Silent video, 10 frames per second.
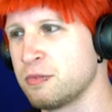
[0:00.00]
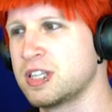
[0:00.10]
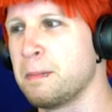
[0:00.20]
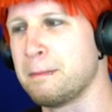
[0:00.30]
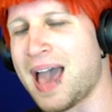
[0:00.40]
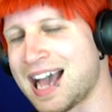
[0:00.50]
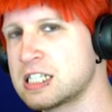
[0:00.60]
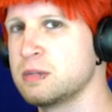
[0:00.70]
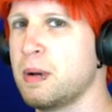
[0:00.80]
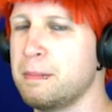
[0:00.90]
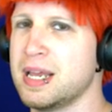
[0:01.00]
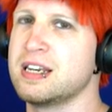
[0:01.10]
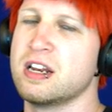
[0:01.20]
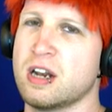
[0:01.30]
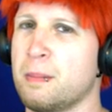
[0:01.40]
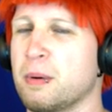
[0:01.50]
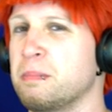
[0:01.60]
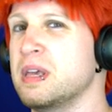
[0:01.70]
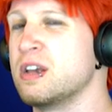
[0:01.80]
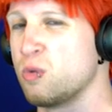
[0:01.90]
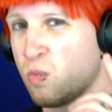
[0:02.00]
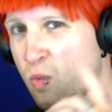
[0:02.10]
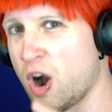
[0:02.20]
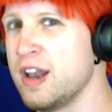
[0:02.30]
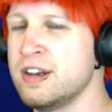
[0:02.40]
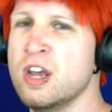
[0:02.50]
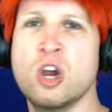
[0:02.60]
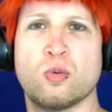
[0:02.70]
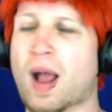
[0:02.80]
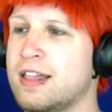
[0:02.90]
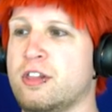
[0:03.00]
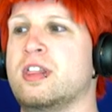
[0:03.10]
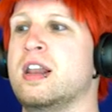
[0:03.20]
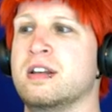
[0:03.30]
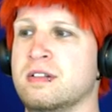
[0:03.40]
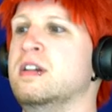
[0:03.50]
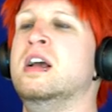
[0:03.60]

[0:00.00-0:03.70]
with the maximum minion number being one rather than